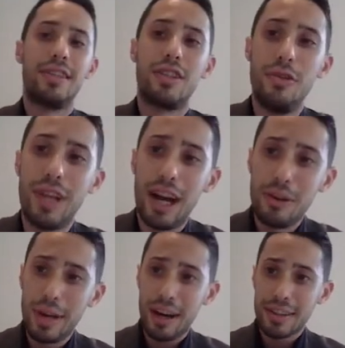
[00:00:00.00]
So now
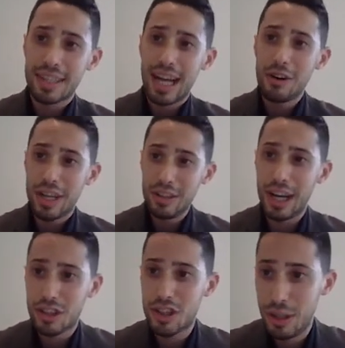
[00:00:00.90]
you may ask, how can you
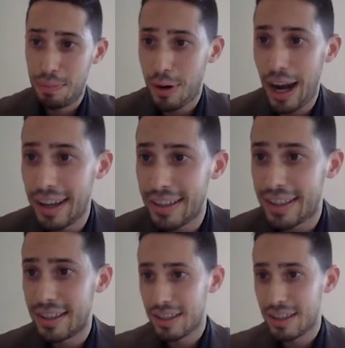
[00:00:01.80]
actually price